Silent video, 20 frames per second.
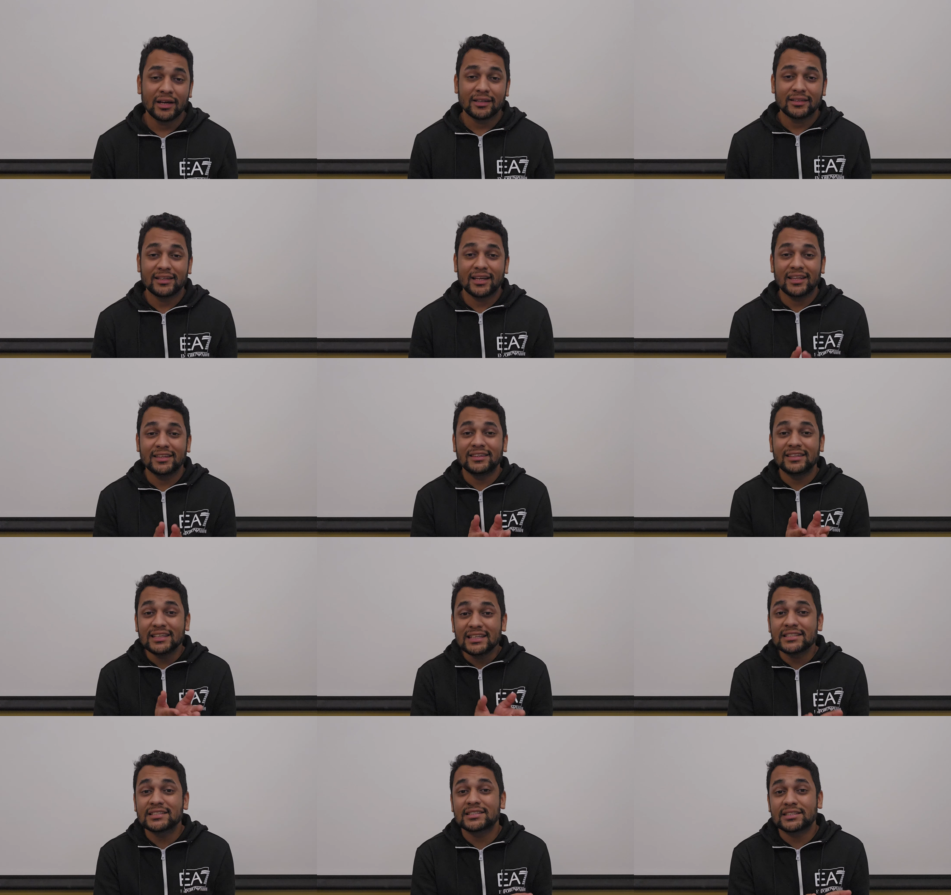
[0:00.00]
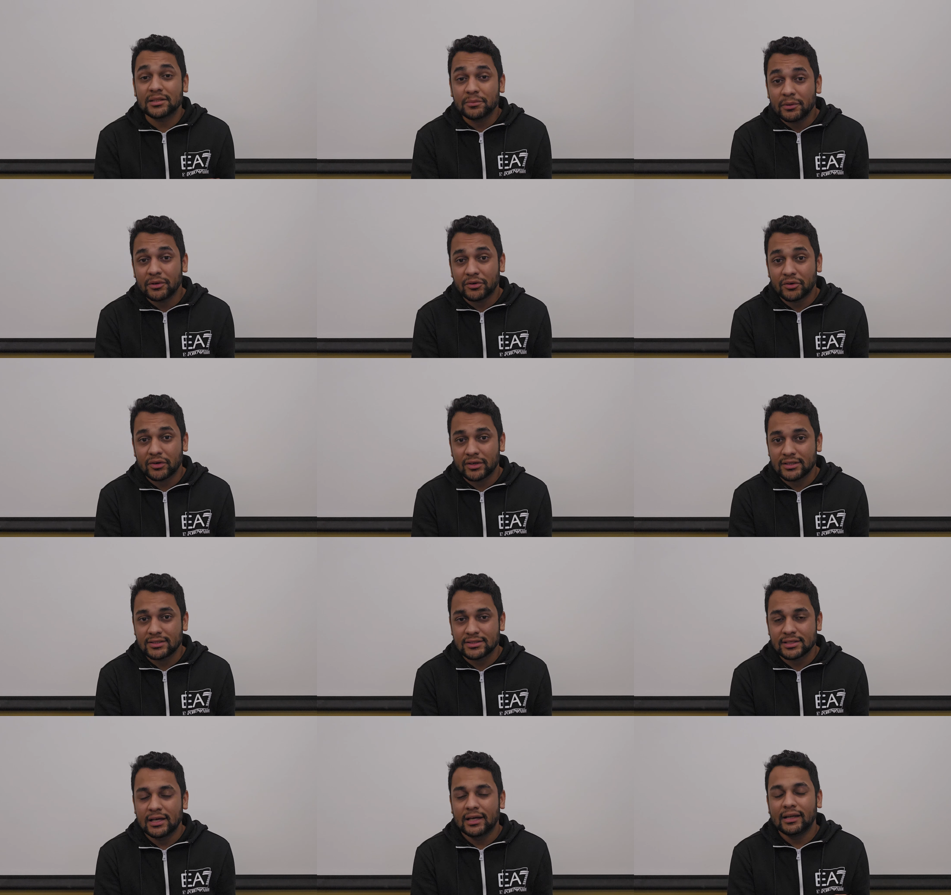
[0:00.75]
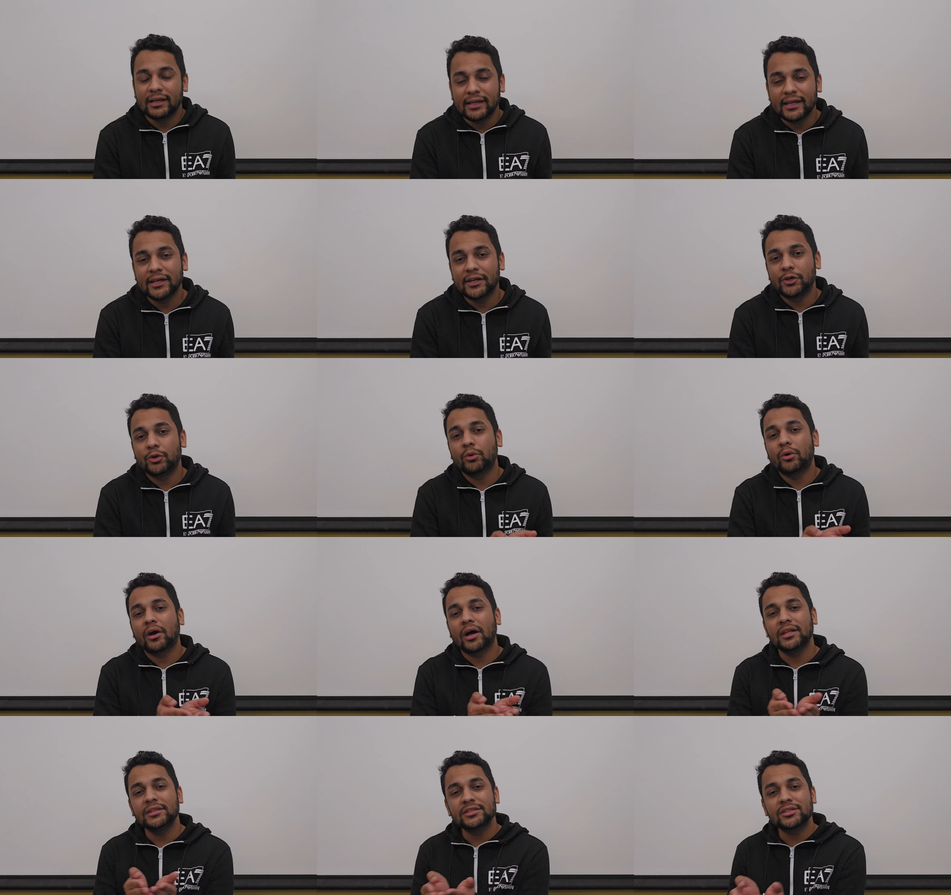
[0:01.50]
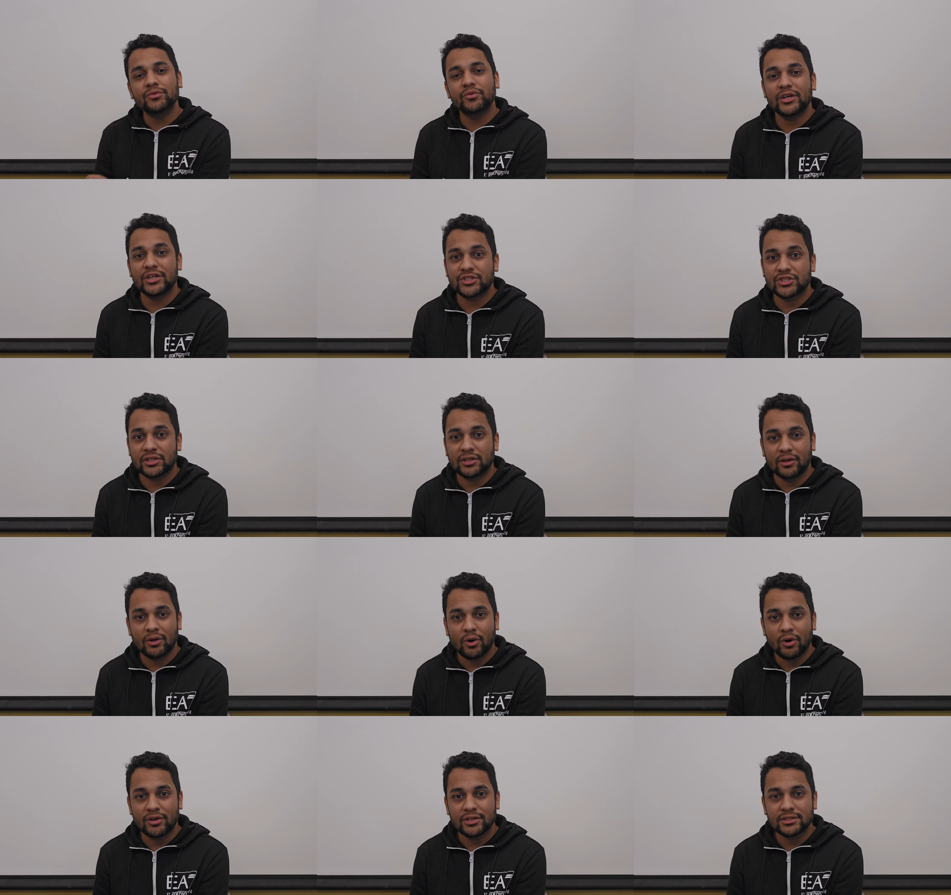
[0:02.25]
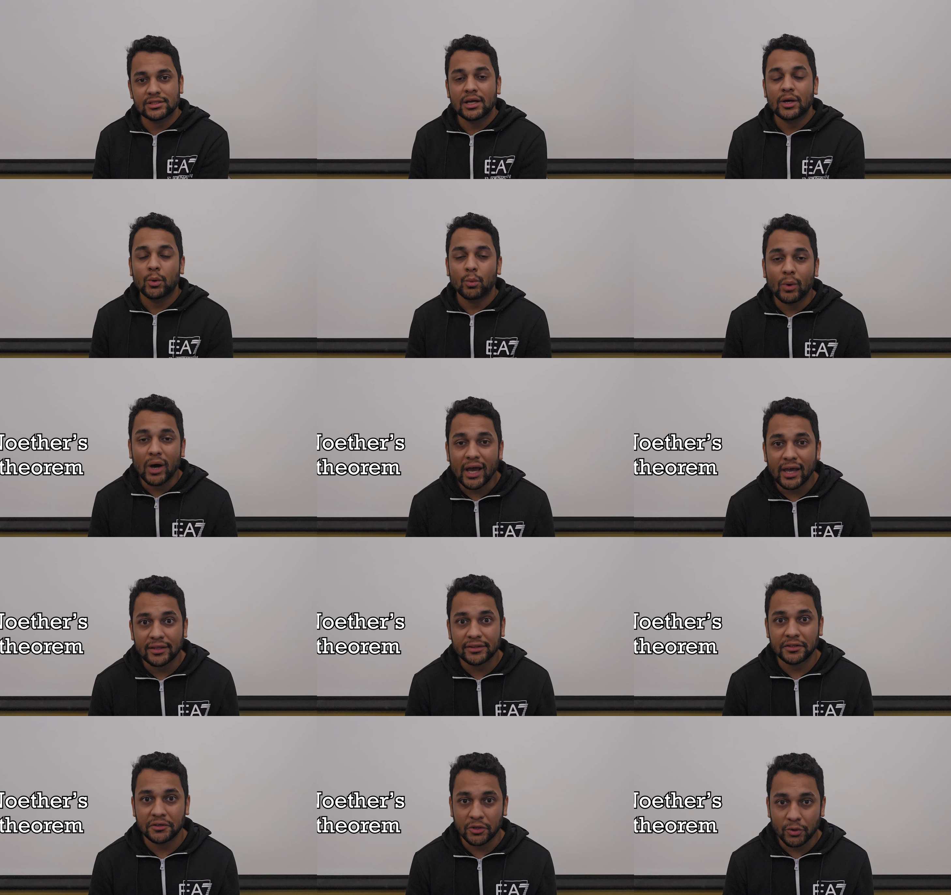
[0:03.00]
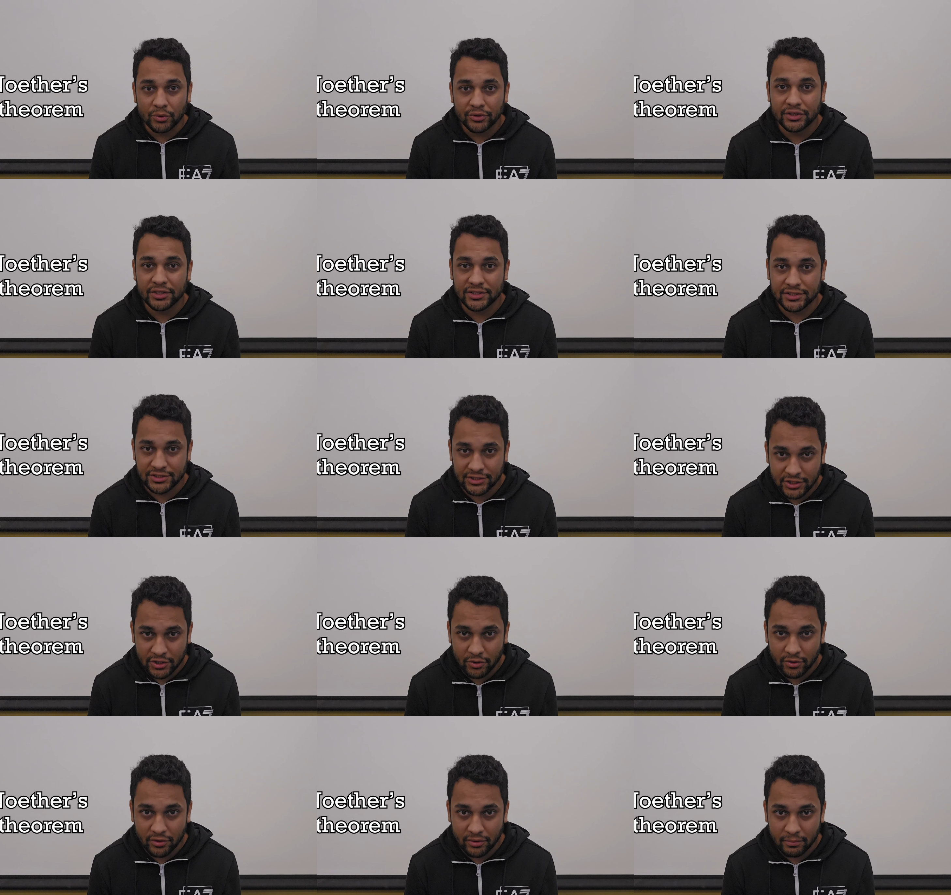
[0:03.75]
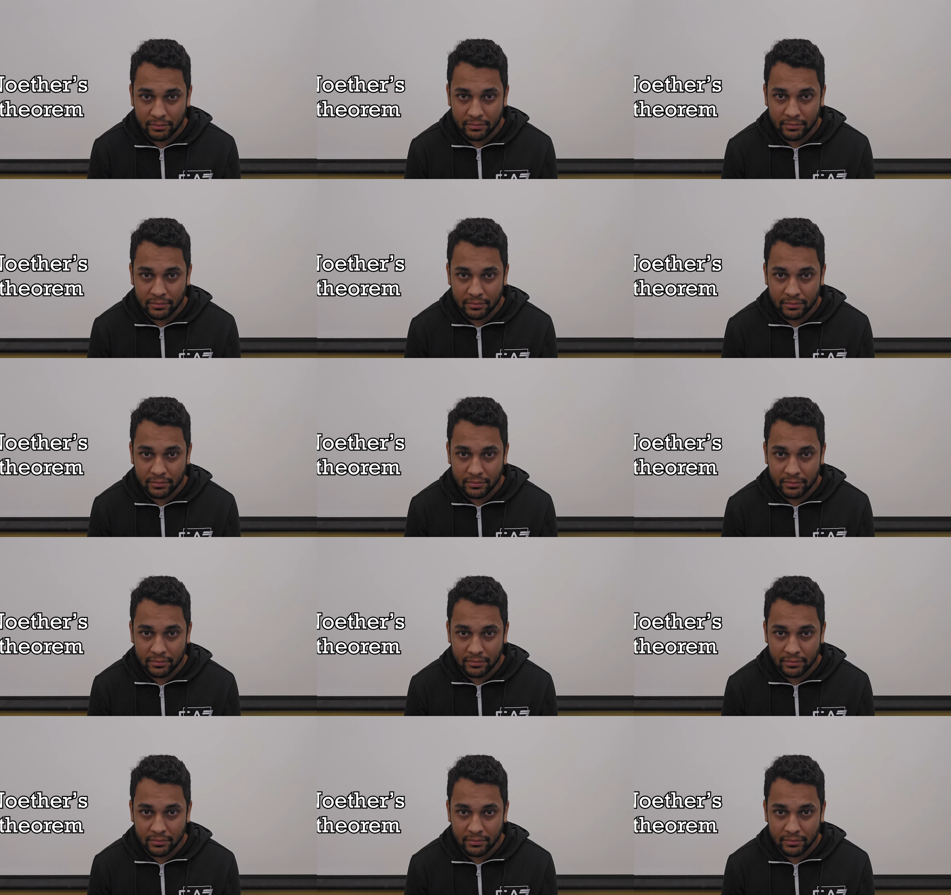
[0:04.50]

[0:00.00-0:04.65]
that these symmetries lead to conservation laws via the Noether's theorem.